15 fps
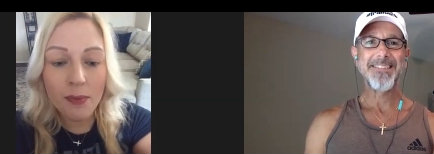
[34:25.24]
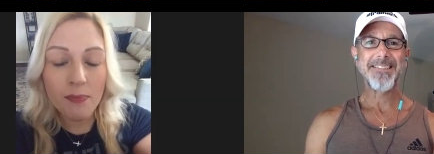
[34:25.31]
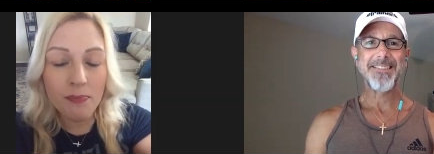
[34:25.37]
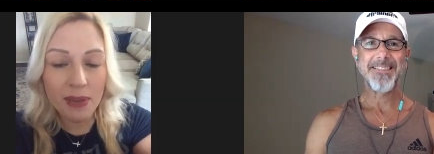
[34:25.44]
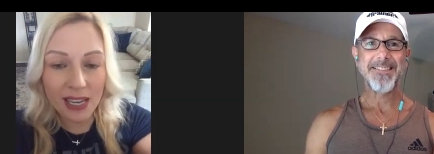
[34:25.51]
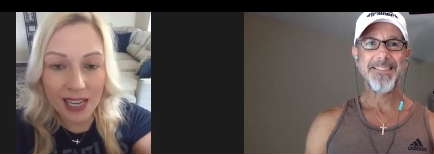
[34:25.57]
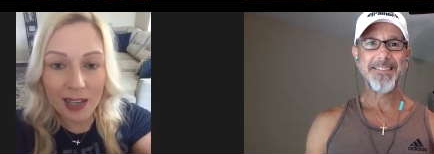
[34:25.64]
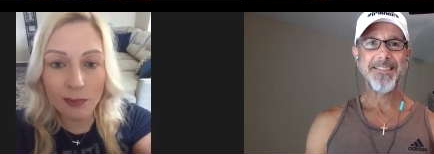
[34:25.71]

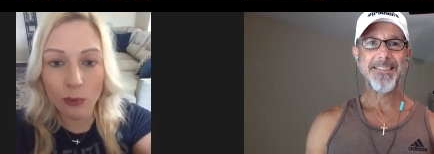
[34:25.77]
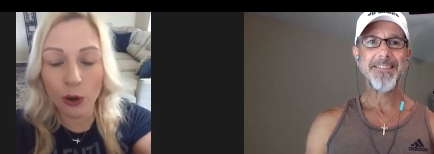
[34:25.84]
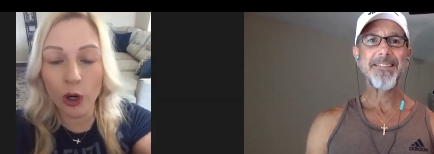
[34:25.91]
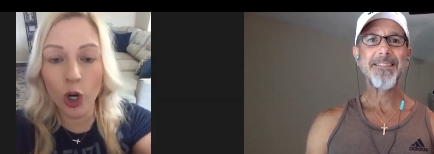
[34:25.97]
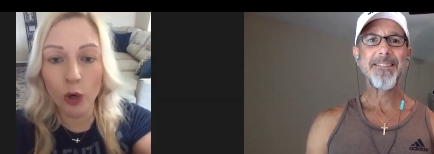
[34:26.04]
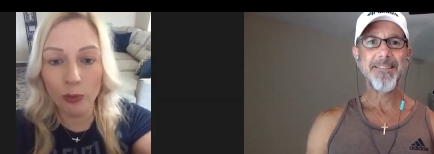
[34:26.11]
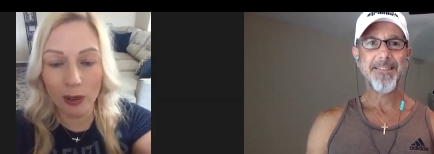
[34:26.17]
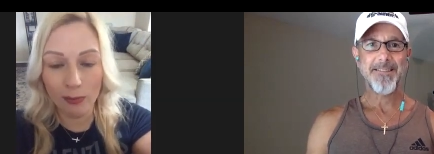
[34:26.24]
Speaker 1: being more
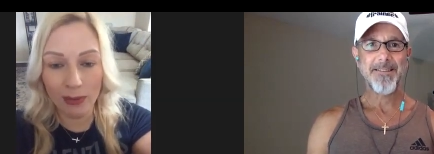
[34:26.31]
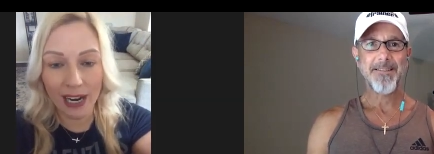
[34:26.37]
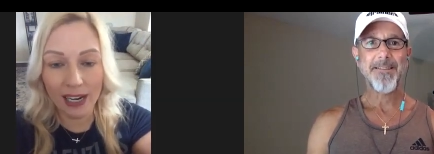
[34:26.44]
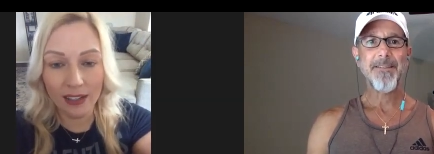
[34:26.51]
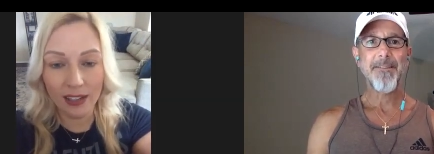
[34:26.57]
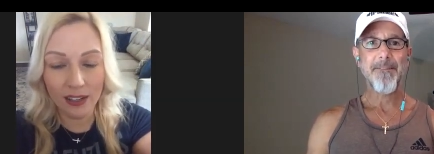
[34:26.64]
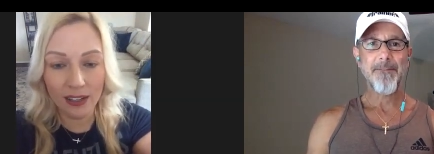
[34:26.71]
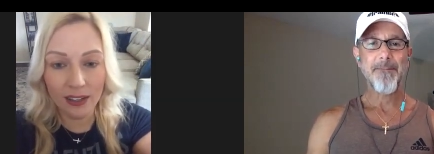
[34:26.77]
open
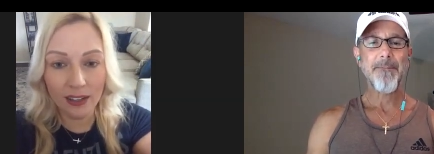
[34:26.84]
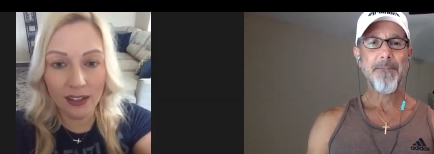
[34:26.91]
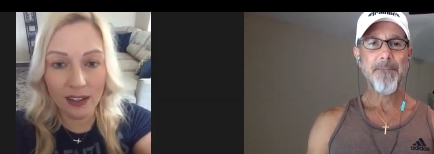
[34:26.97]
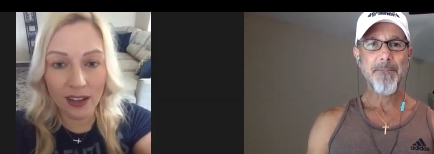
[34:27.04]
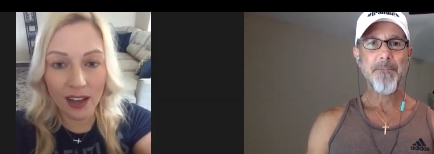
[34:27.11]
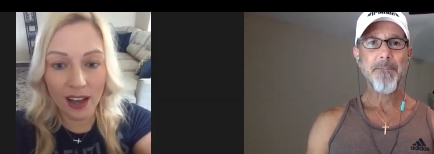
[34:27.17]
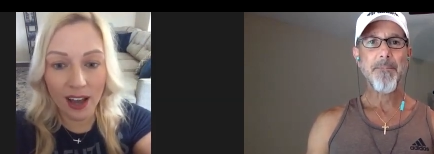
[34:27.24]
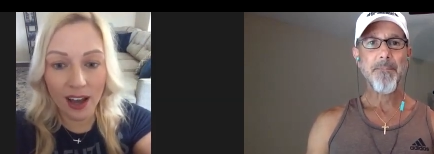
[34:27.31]
minded,
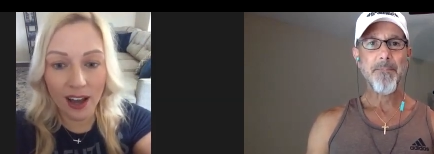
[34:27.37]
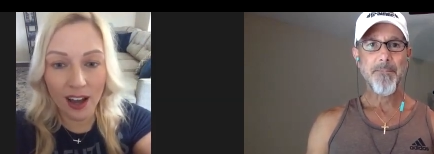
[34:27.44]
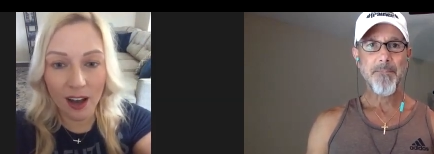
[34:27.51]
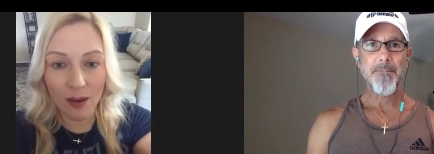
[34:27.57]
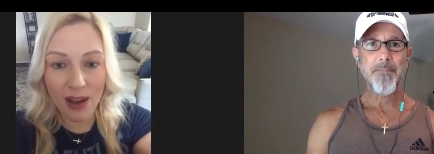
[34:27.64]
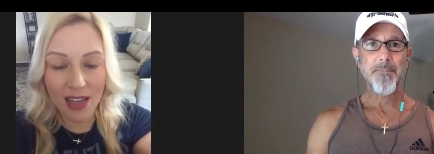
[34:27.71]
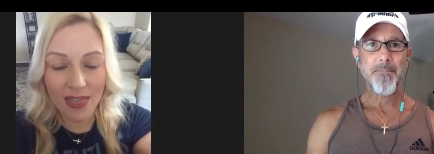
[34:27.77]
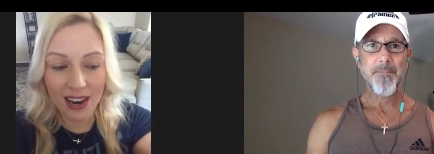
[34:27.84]
um,
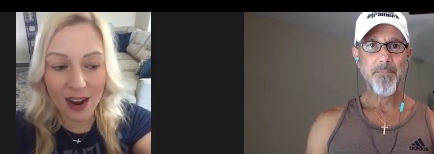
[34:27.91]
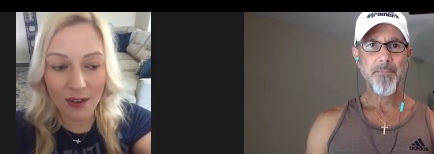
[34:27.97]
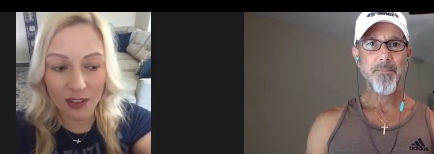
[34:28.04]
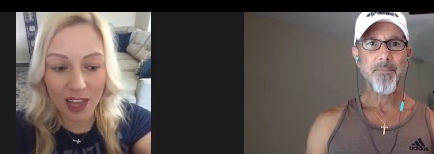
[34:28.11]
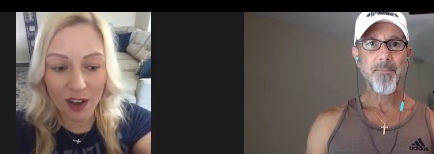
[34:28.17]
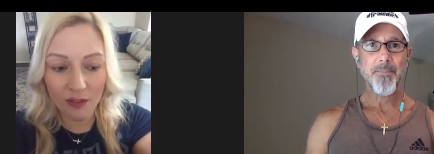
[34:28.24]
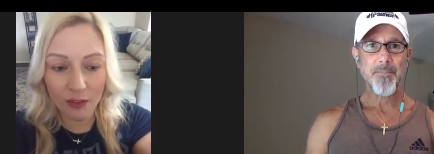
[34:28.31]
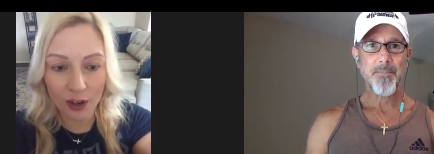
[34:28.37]
and then after
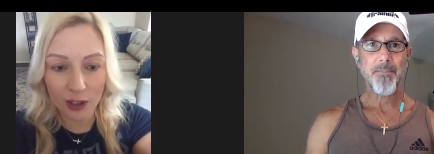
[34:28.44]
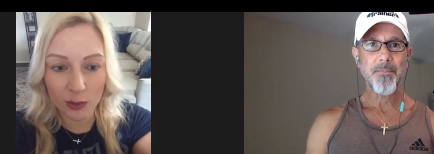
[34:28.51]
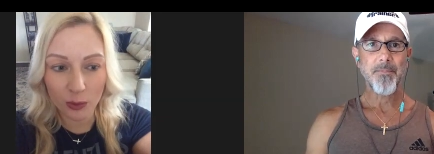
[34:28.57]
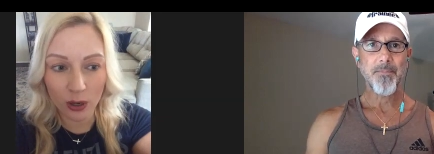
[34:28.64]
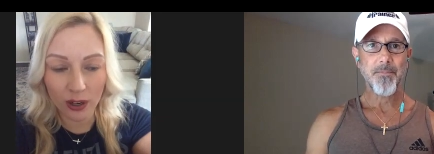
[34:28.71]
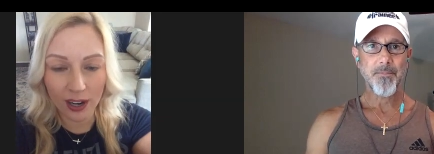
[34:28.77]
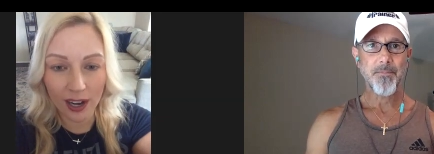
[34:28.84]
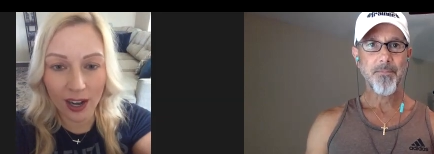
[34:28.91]
that first
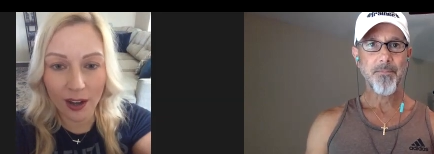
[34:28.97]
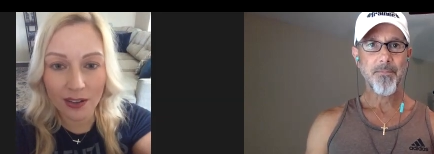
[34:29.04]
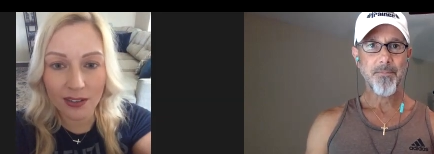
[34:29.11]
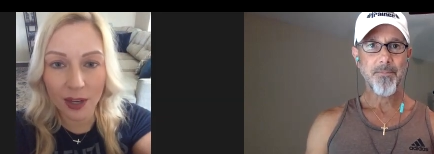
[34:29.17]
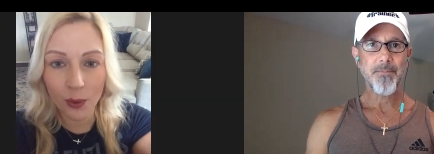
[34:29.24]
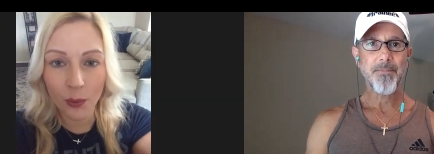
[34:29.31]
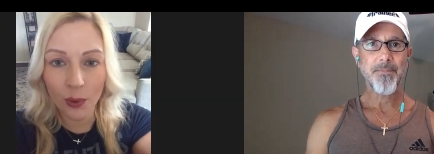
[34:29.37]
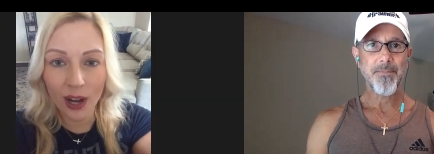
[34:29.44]
workout, I was
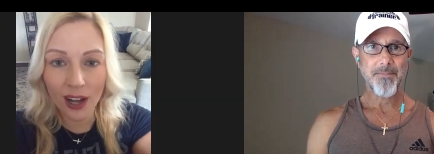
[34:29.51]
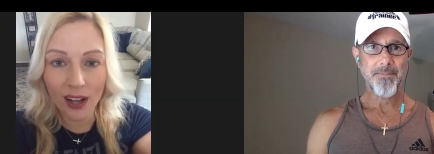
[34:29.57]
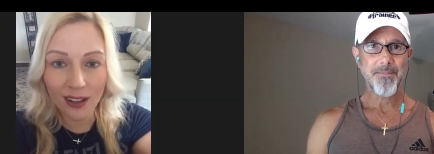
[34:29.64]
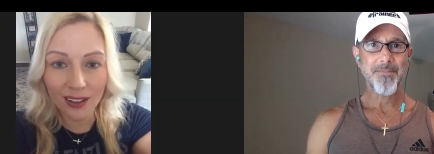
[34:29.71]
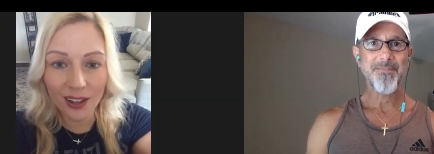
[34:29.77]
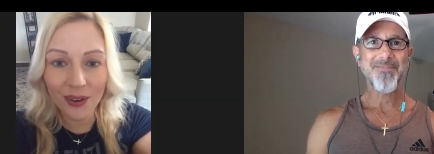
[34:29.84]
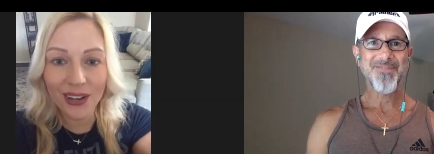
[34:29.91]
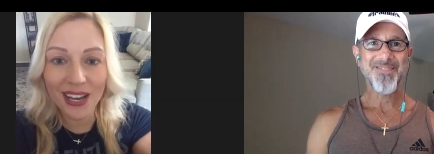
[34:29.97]
like,
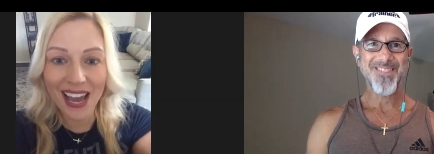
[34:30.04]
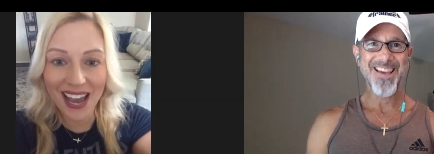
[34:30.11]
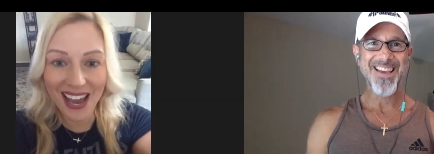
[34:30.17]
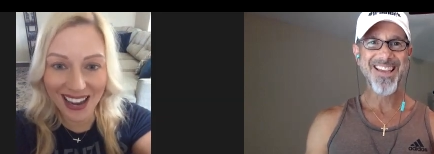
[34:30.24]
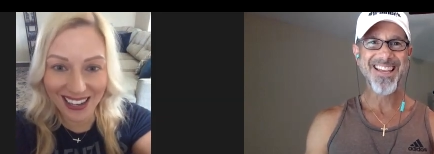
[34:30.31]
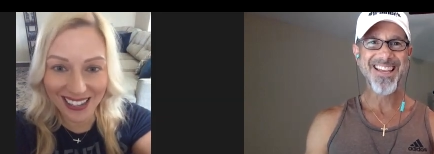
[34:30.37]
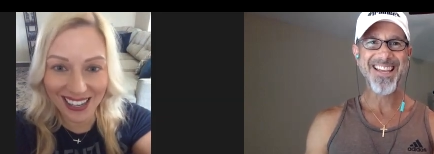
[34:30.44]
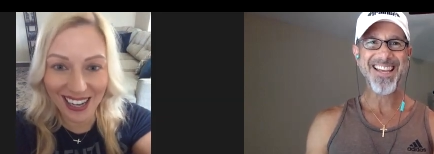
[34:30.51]
well,
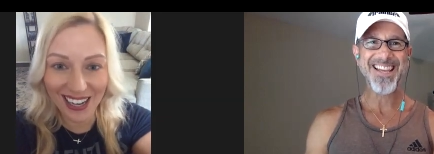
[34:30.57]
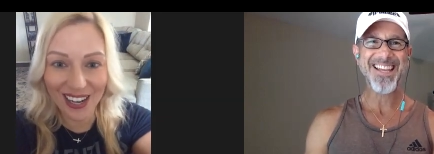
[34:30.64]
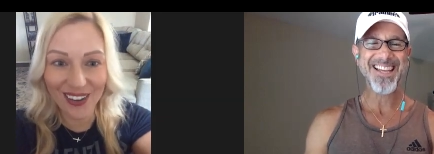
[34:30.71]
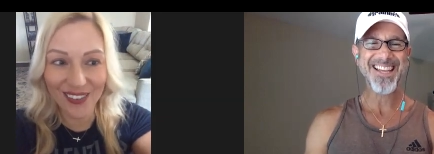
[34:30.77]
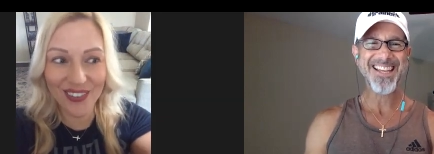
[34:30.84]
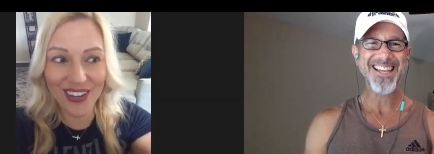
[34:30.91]
okay. Um,